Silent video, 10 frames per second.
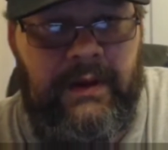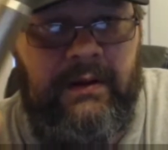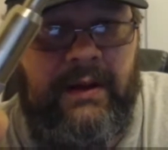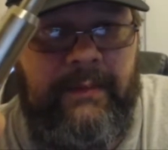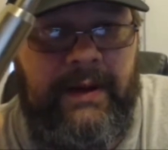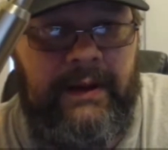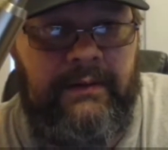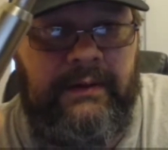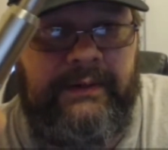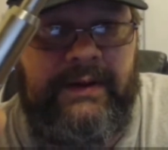I mean,
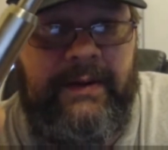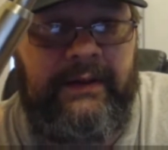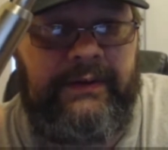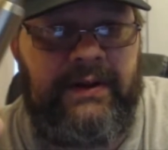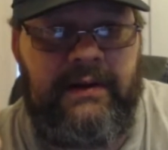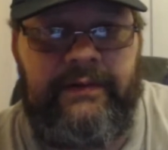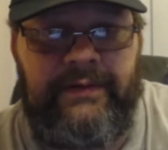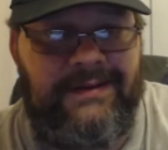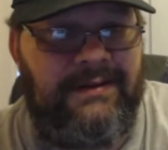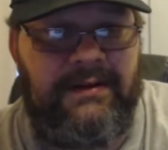some of that stuff,
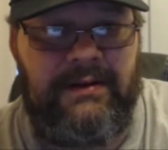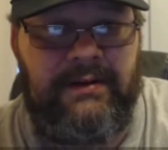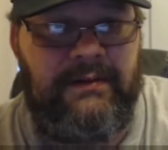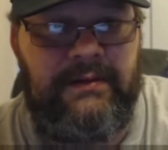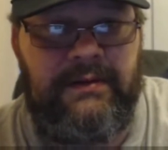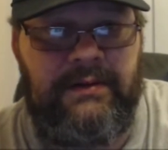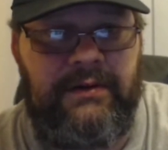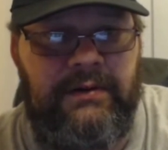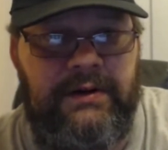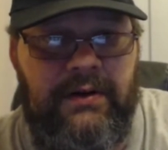
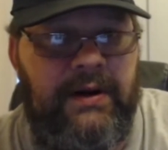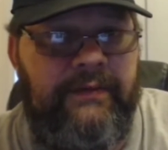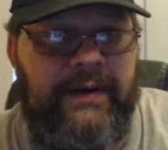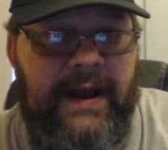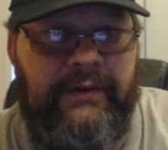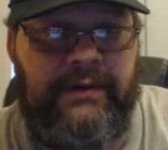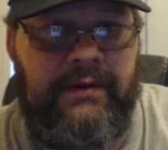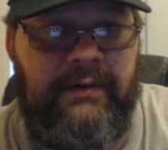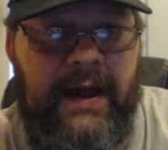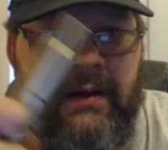you don't even have to
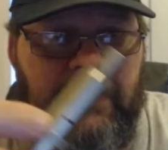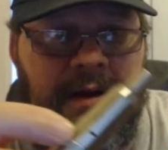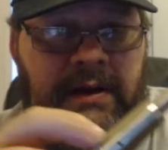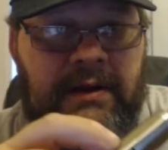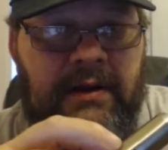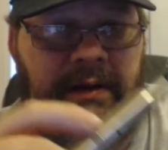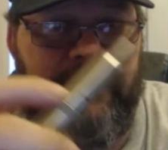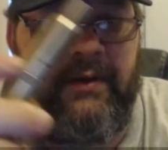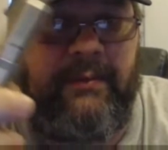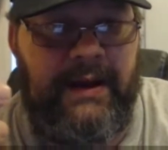do that. You know,
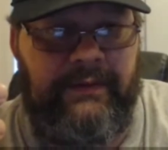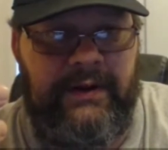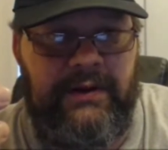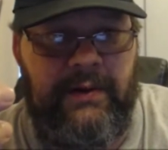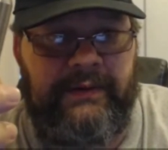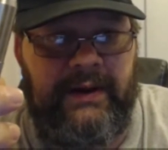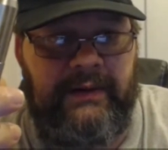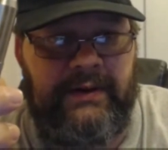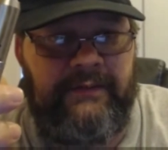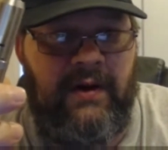leave the Made in the USA
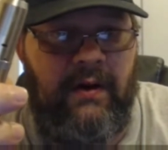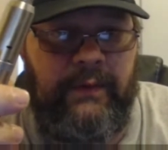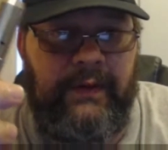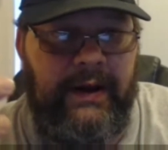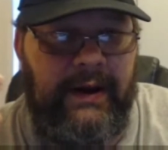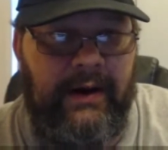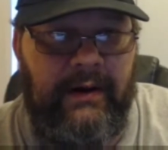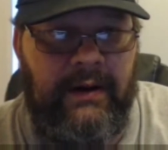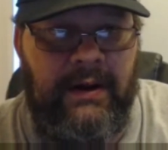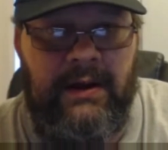stuff off of
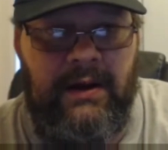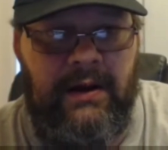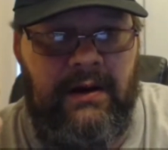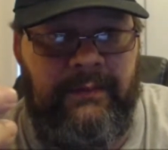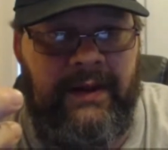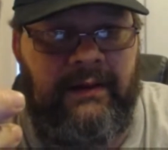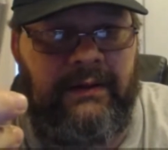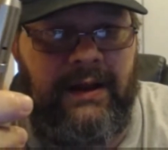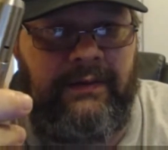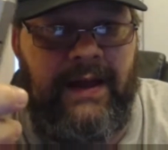there, um, things
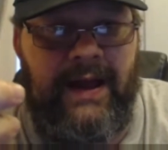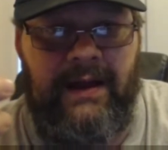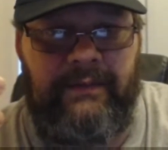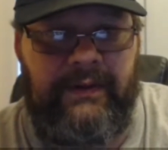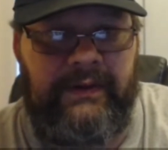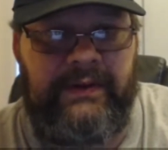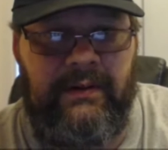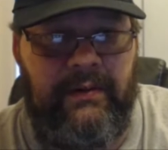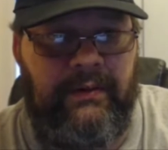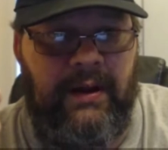like that. The
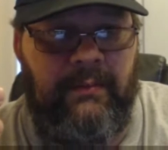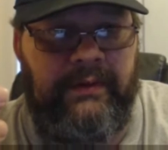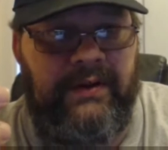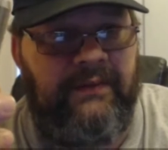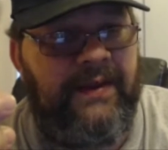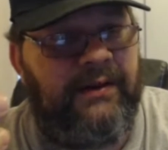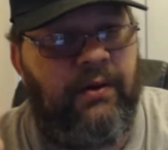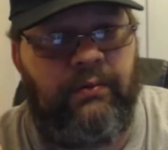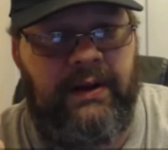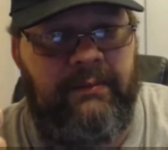serial number stuff, that
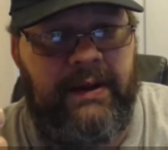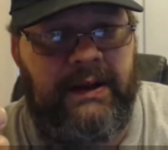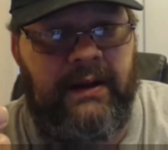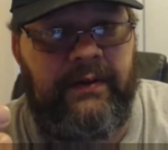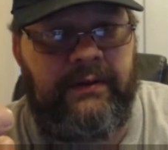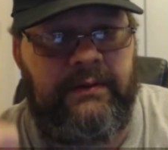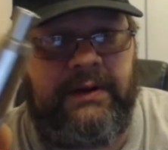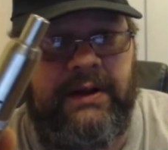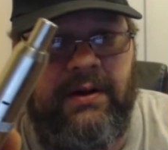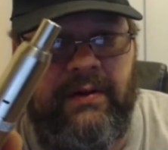don't really mean nothing.
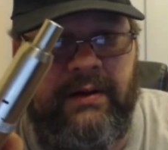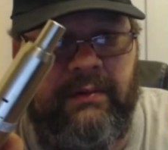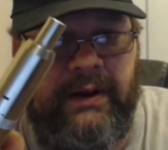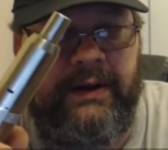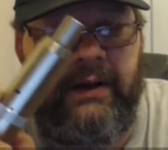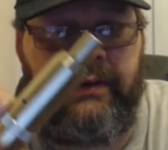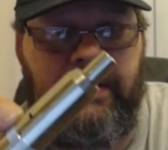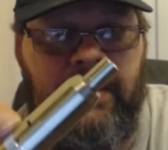You know, it really doesn't.